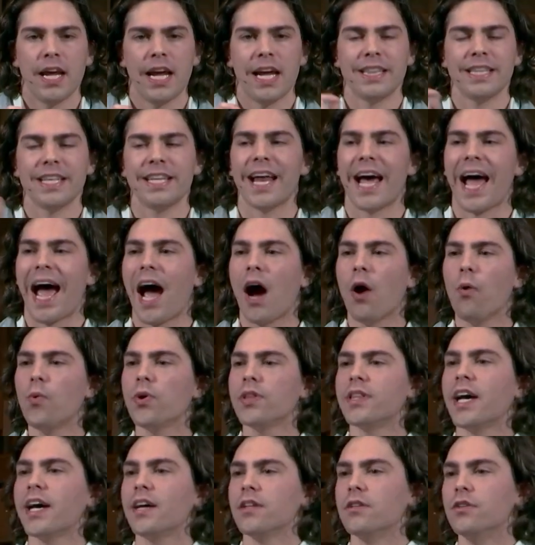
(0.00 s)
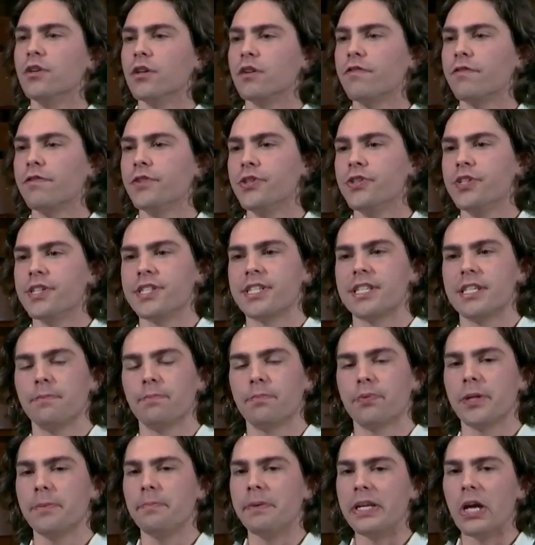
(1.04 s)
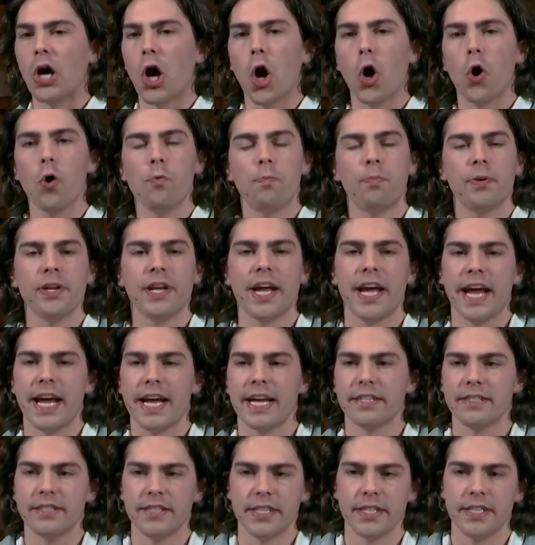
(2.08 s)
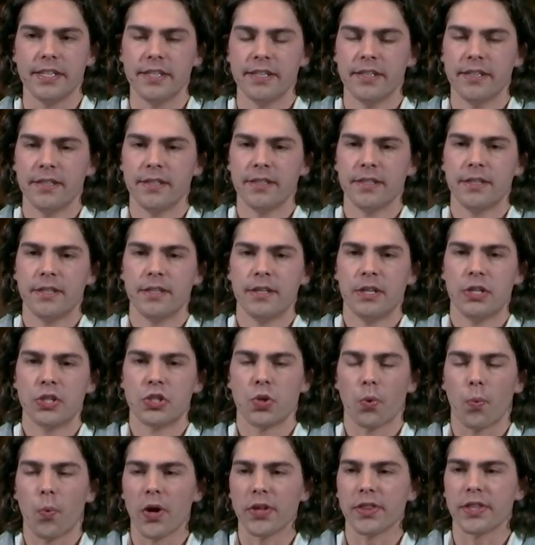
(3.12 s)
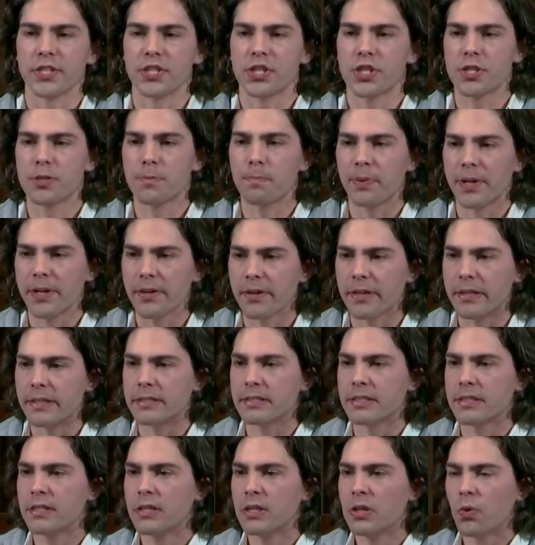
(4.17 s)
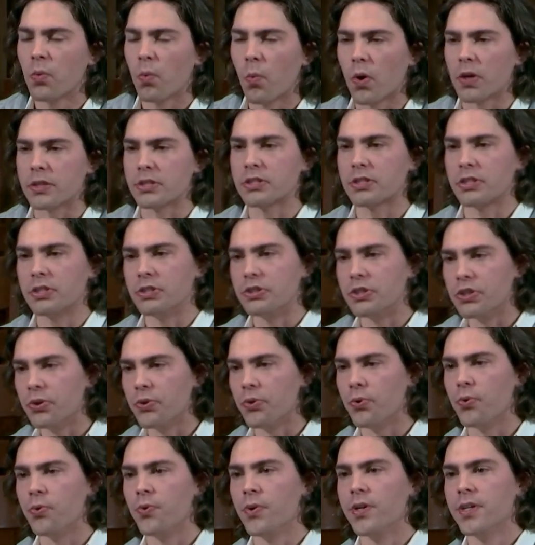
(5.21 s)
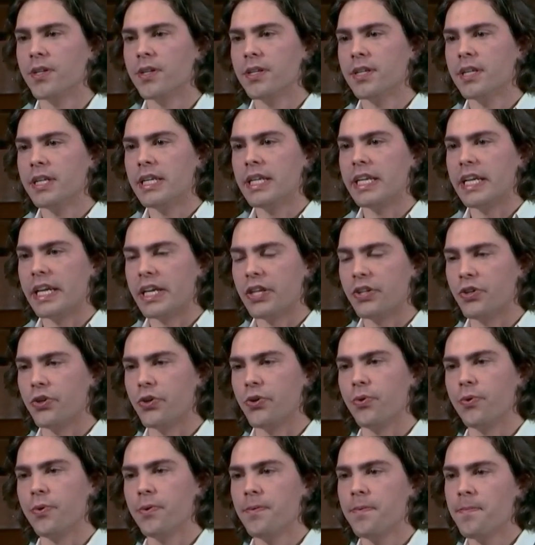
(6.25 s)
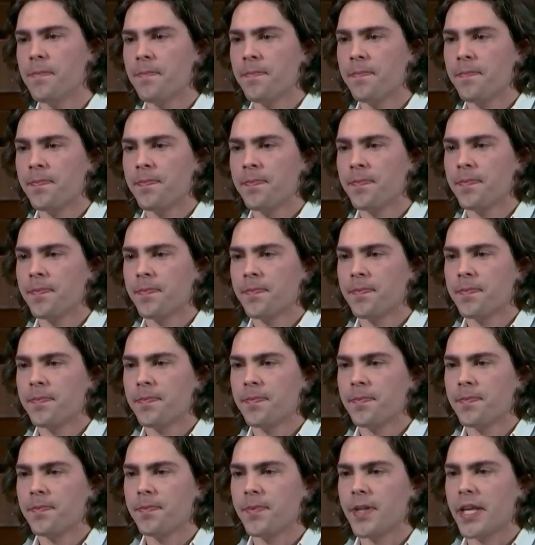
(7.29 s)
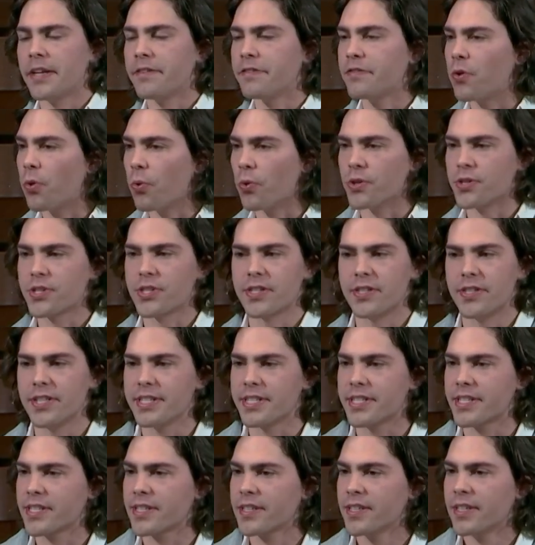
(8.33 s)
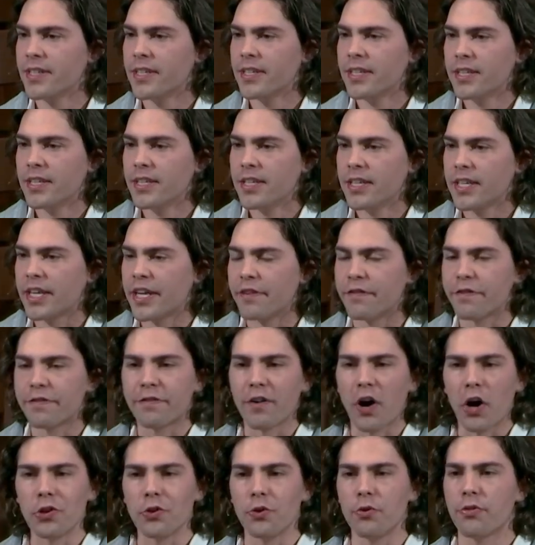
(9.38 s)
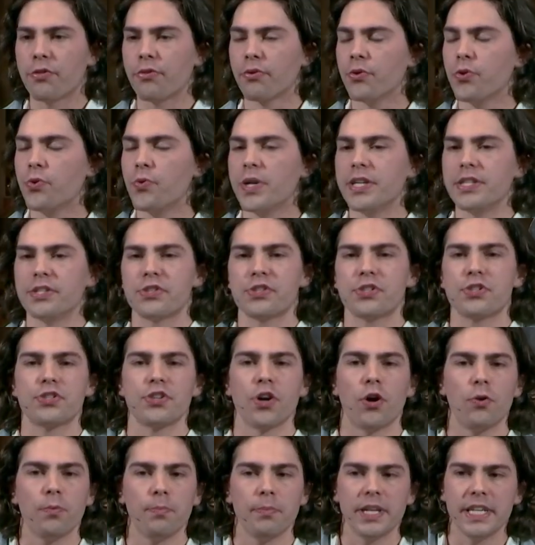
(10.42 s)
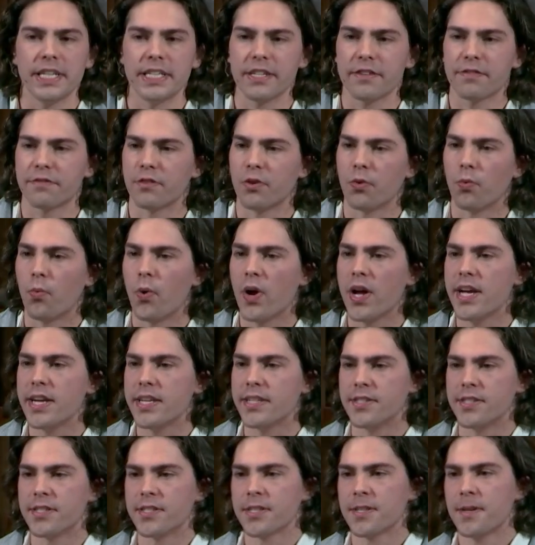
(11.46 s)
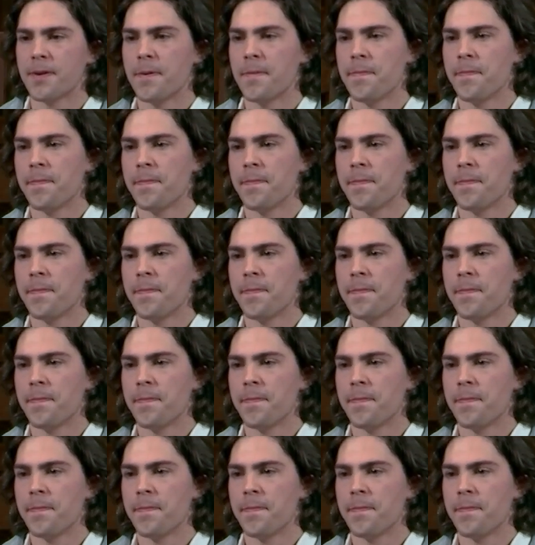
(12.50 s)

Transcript: And then how would that look for you to simply be open-handed to what the Spirit wants to do in you? And of course, this can follow through in so many different ways.